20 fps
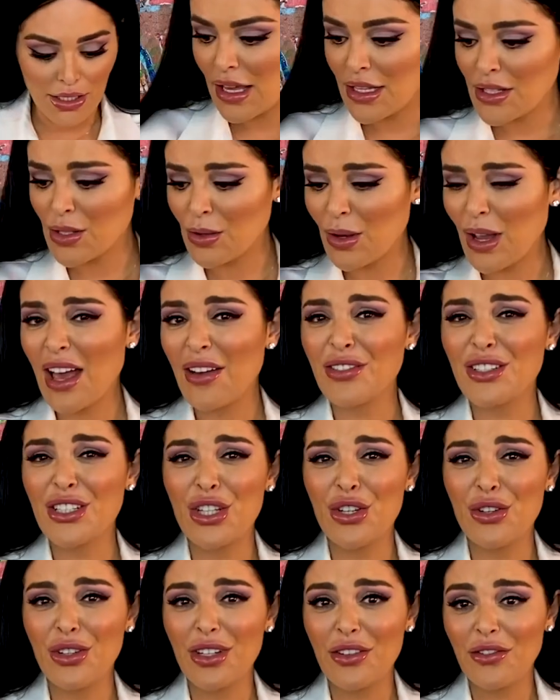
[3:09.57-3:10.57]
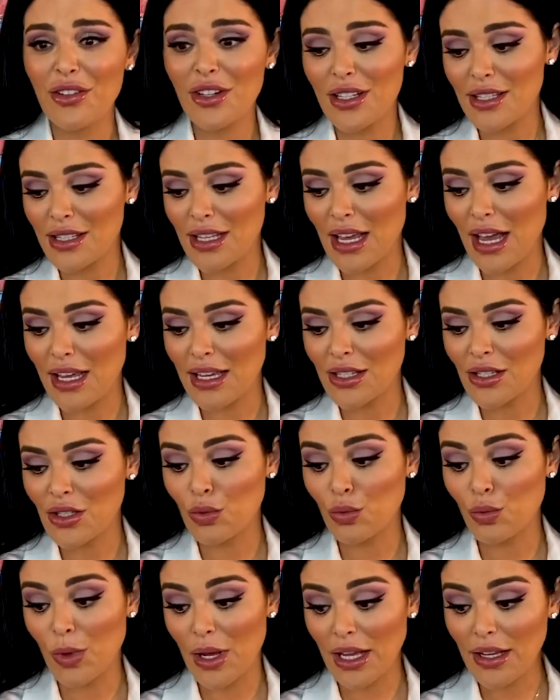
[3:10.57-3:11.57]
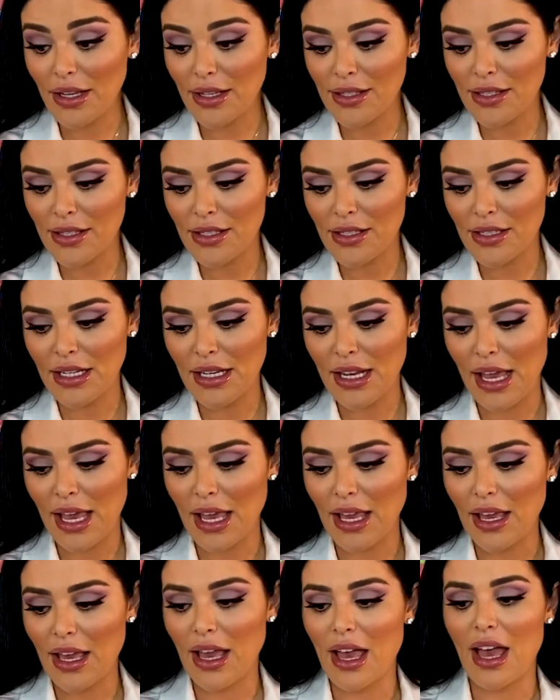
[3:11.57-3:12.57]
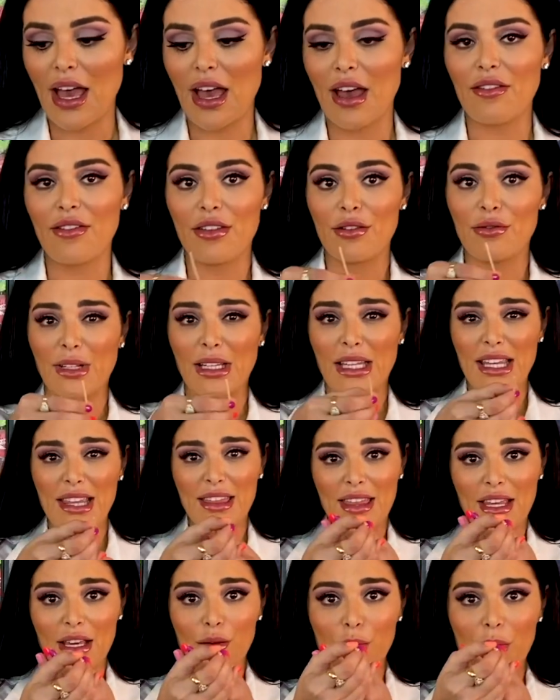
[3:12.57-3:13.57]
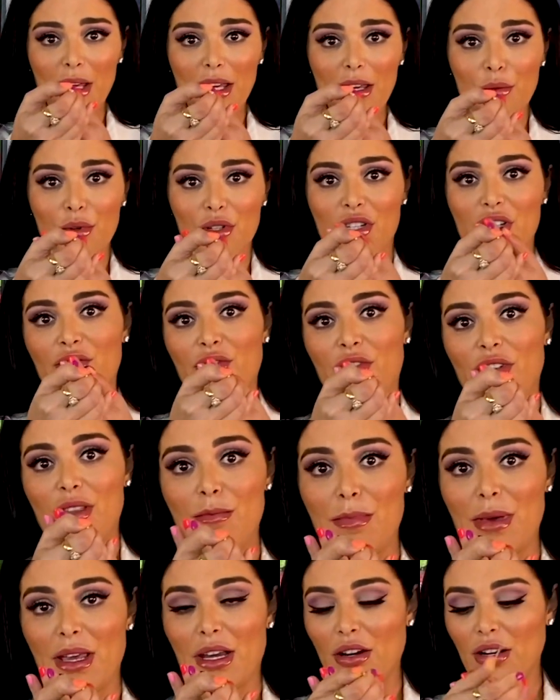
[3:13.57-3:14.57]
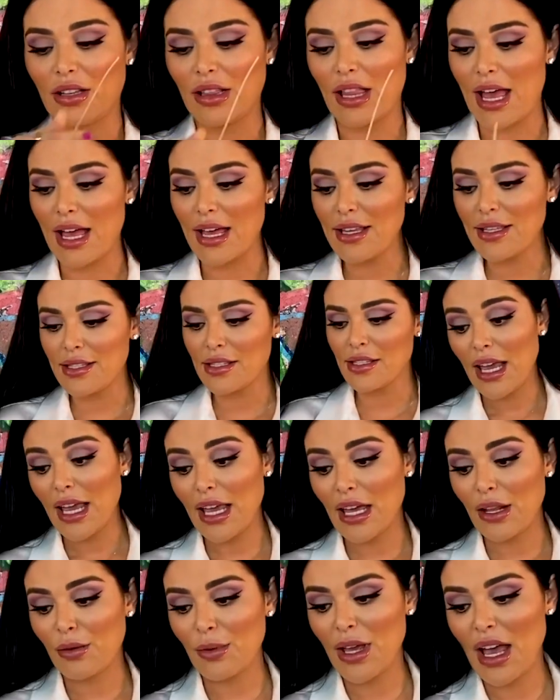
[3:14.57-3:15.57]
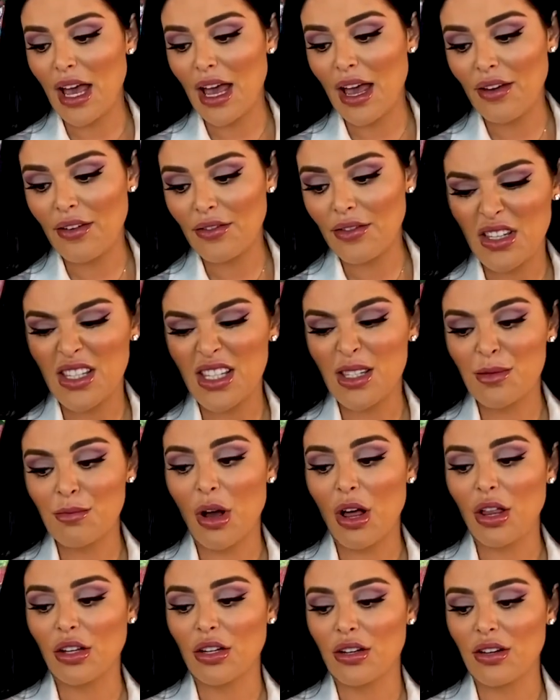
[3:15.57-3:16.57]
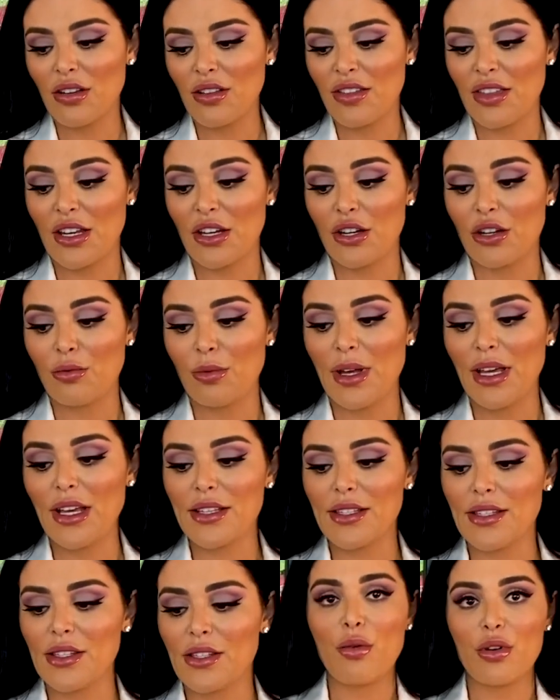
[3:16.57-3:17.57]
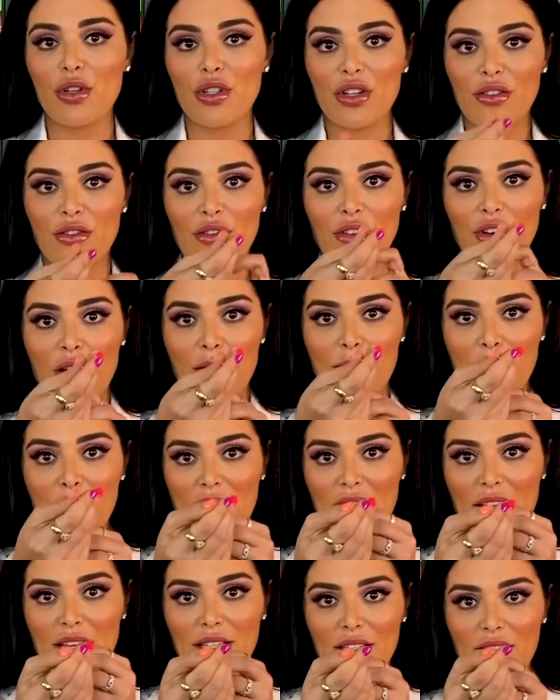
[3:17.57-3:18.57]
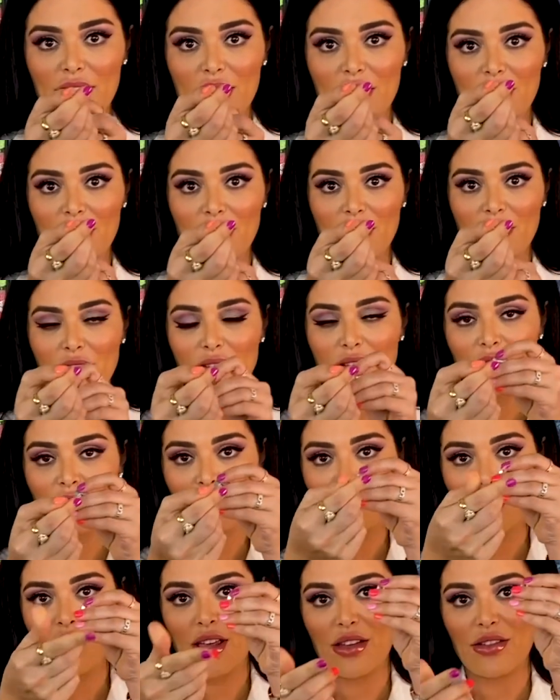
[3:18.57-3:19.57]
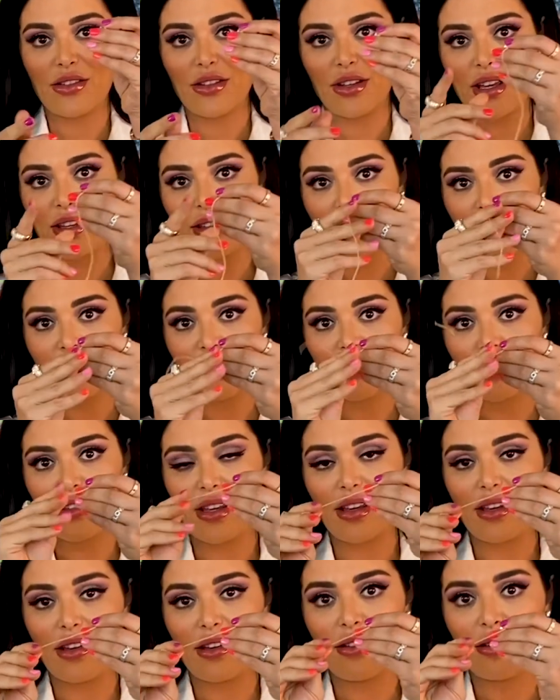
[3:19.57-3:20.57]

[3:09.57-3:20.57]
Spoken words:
And so I have 2 different sized wicks today. I have the really thick wick, which is for the bigger glass, and we have the smaller, thinner wicks, which are for our minis, so you guys can see.